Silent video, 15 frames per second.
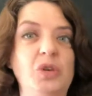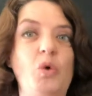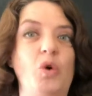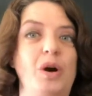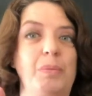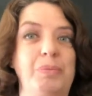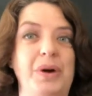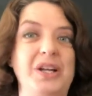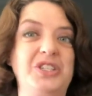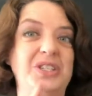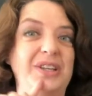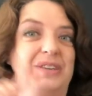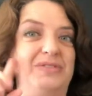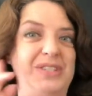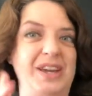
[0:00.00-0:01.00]
or oppression
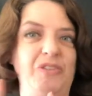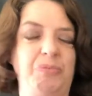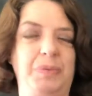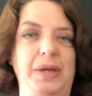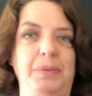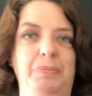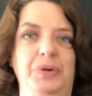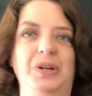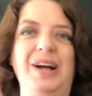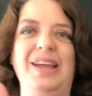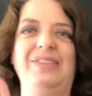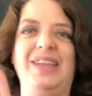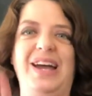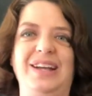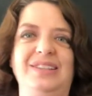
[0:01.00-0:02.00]
of deaf people,
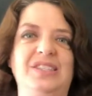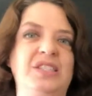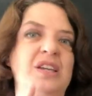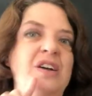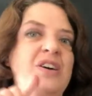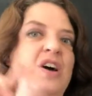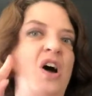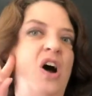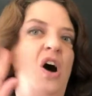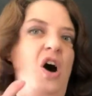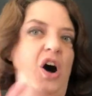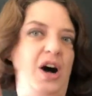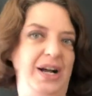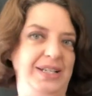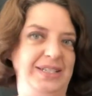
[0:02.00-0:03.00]
and that's
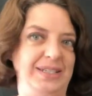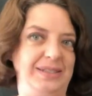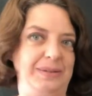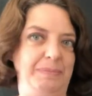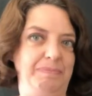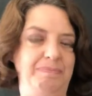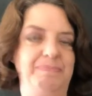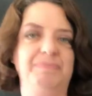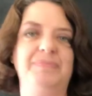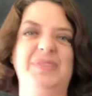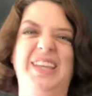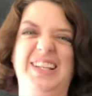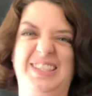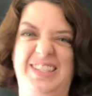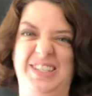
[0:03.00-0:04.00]
autism.
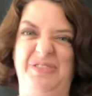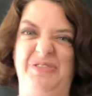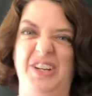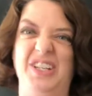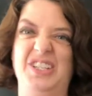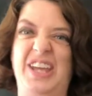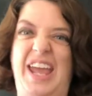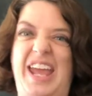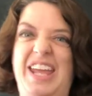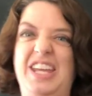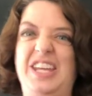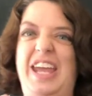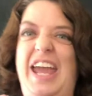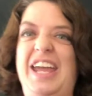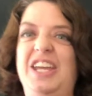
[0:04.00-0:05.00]
That's different.
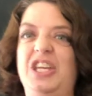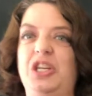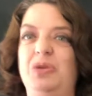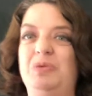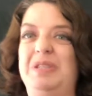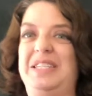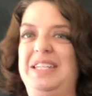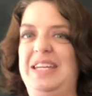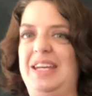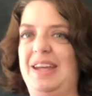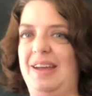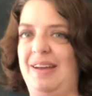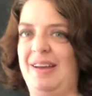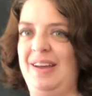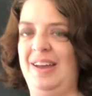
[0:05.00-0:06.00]

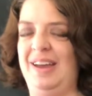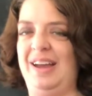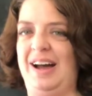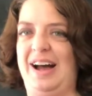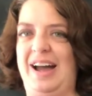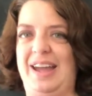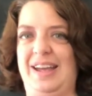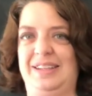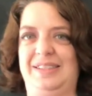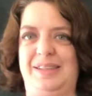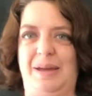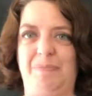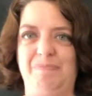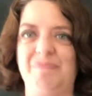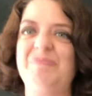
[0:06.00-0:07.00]
A-U-D-I-S-M.
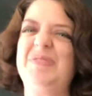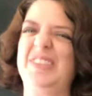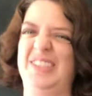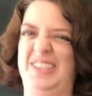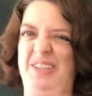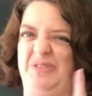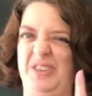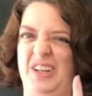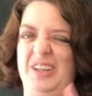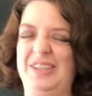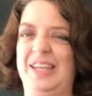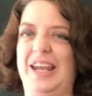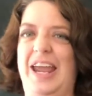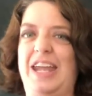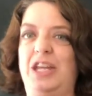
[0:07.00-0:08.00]
This is different
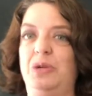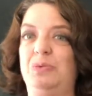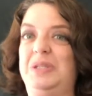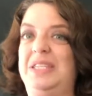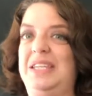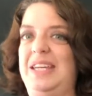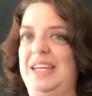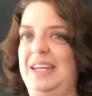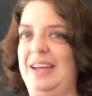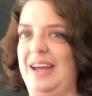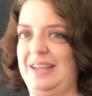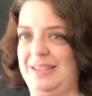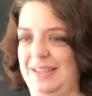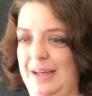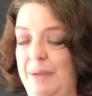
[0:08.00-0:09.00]
than
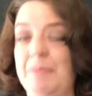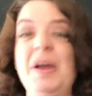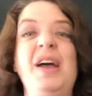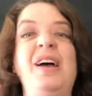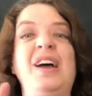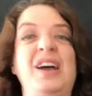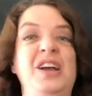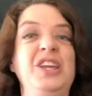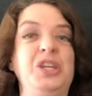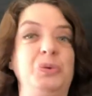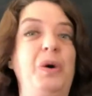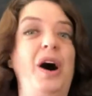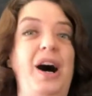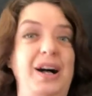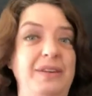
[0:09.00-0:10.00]
A-U-T-S-I-M. You
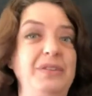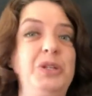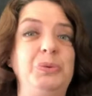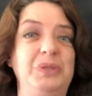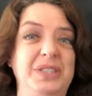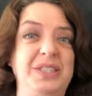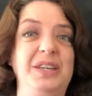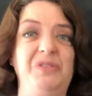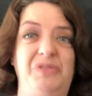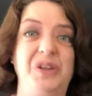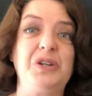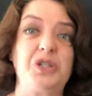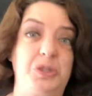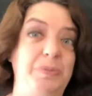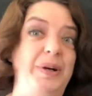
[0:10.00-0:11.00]
will see it
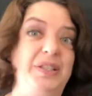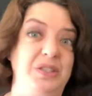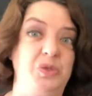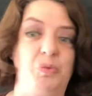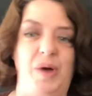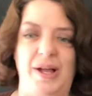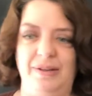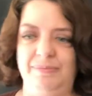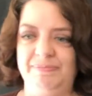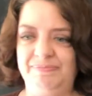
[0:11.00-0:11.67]
finger spelled as well.